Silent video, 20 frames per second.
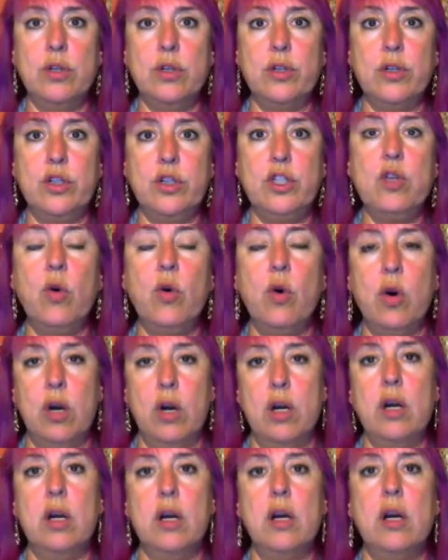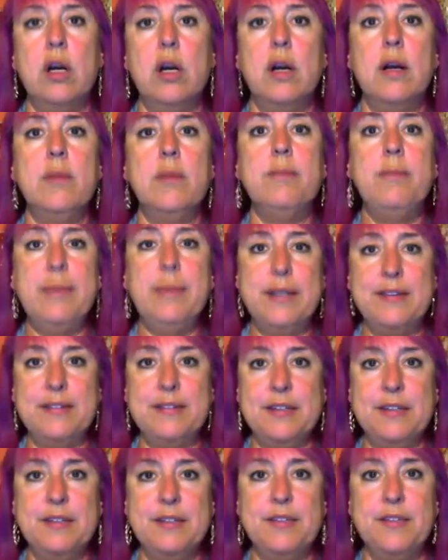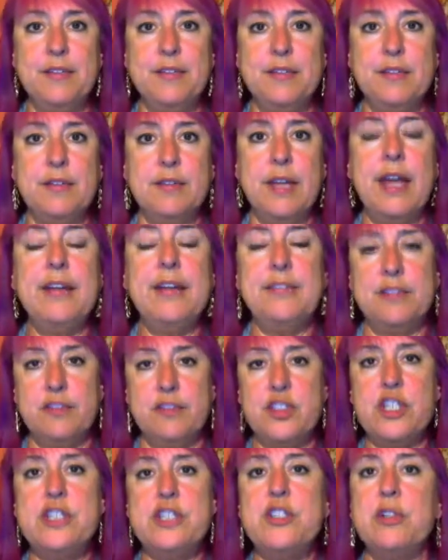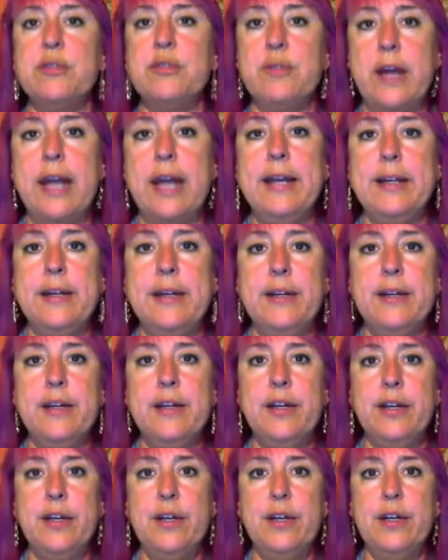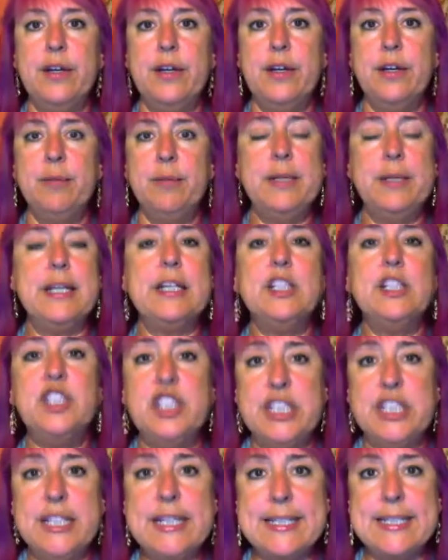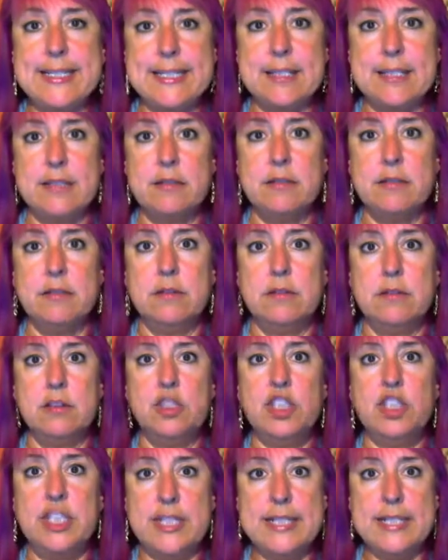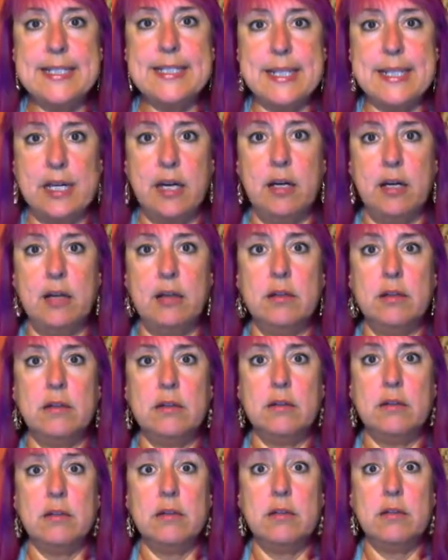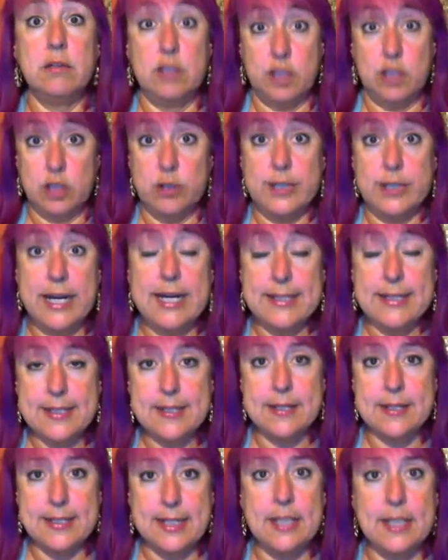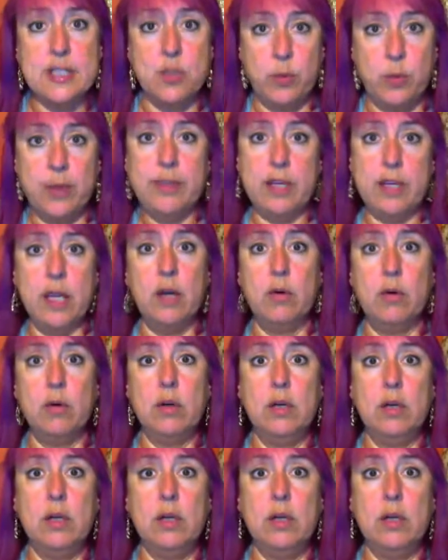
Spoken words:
your business as if she's your friend, because she is. She's there to create success with you.